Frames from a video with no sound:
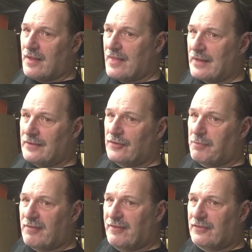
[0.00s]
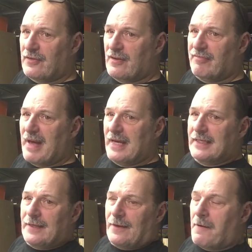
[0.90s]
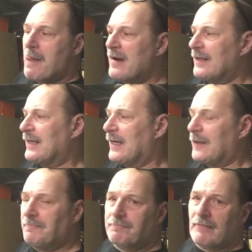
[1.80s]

than this perfect stuff back here. Now,